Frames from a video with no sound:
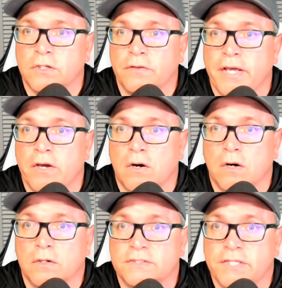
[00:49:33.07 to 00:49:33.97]
So they
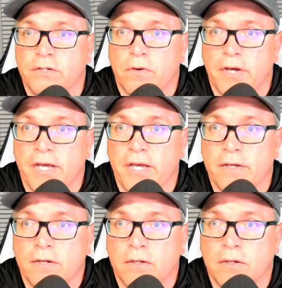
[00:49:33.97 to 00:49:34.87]
are single
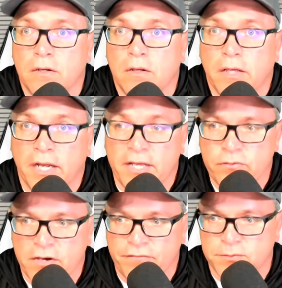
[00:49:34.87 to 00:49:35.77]
A, and they
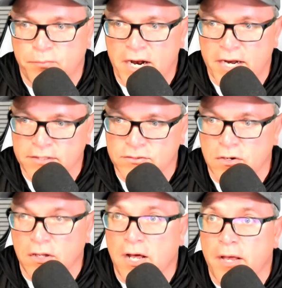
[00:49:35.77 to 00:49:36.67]
do have these brackets
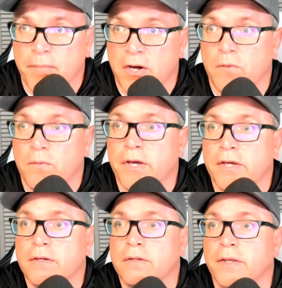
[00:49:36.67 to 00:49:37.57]
online, by the
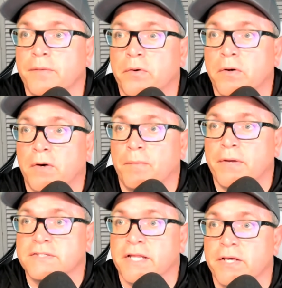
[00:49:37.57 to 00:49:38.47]
way. they put them
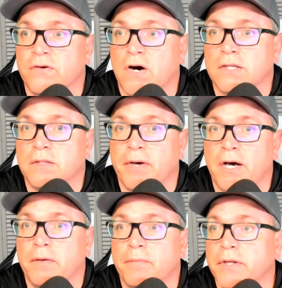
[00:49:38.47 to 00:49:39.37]
up as they talked
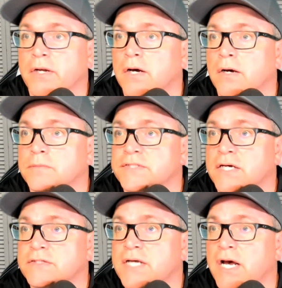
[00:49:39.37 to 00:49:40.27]
about them. But
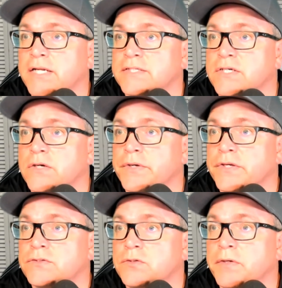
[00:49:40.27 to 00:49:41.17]
Southside is
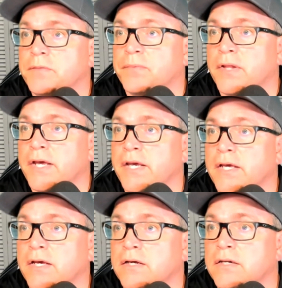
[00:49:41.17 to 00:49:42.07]
going to be
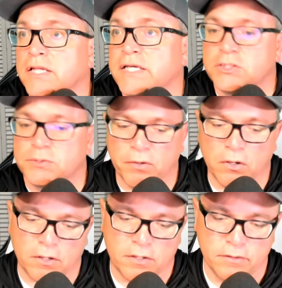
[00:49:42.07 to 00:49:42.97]
playing
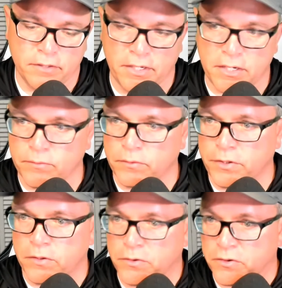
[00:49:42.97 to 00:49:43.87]
Leechburg, and I
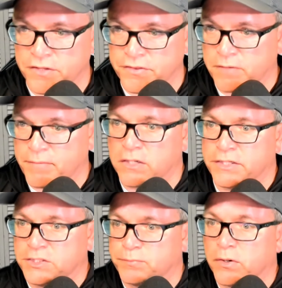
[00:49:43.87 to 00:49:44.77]
really don't know nothing
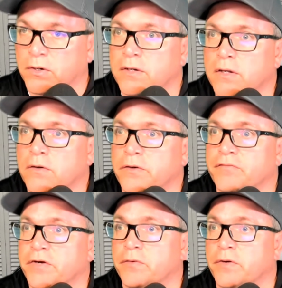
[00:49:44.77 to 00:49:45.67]
about Leechburg. I don't know
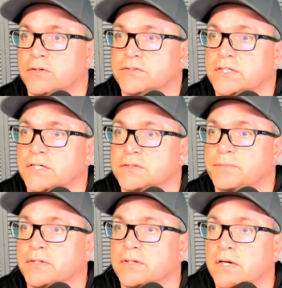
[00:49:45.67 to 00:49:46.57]
if anyone else does,
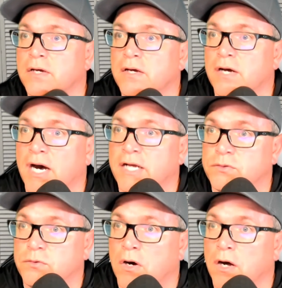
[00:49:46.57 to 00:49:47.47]
but I
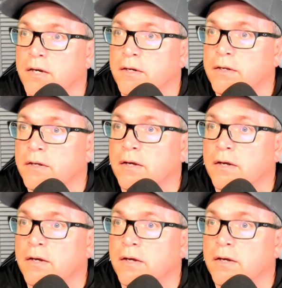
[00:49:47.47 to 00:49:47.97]
do not.